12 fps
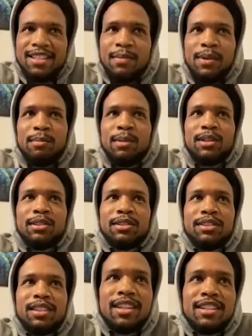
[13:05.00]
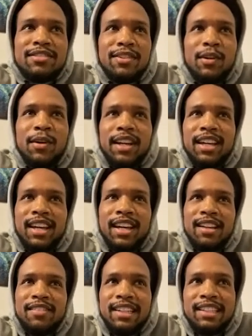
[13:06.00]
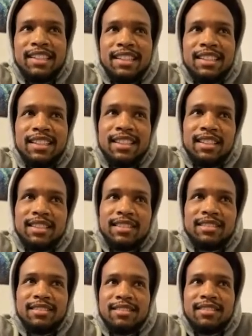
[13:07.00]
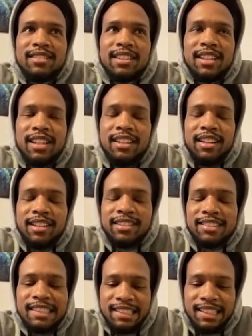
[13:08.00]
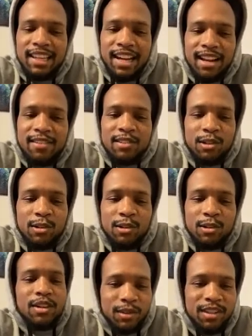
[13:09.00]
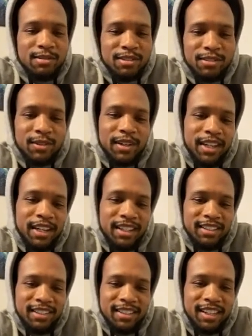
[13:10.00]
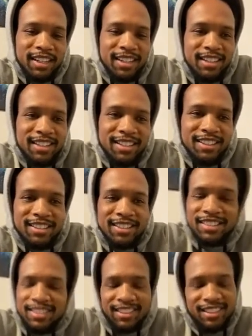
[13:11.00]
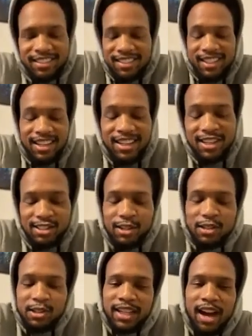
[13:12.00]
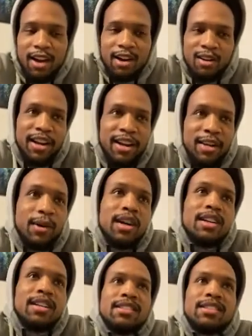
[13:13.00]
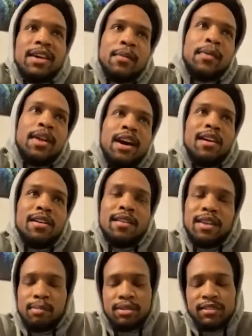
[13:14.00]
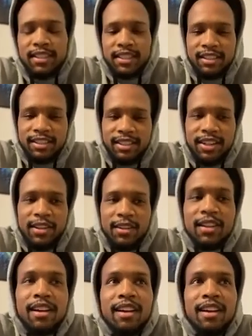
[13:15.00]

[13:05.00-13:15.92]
a bit of both. Because Floyd kind of like he kind of told you what it was beforehand. Like he just told you like how great he was and went out and like proved it, you know?